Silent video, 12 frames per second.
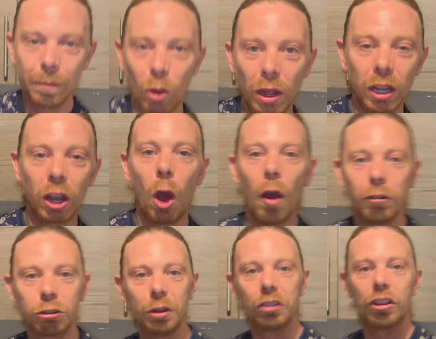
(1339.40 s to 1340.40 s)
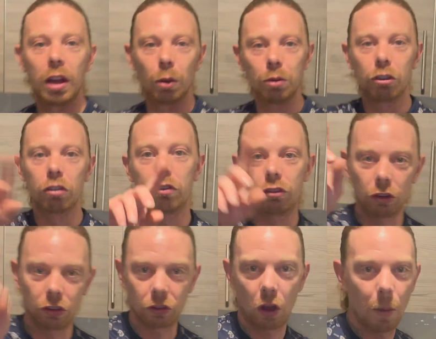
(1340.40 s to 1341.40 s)
But when you go over to his channel,
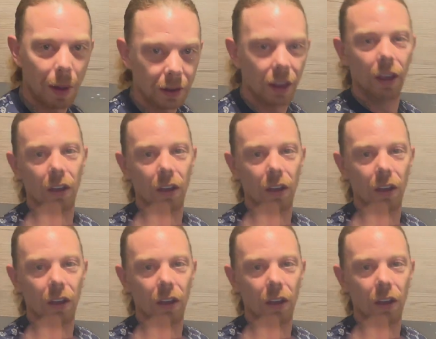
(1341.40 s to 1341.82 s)
just comment.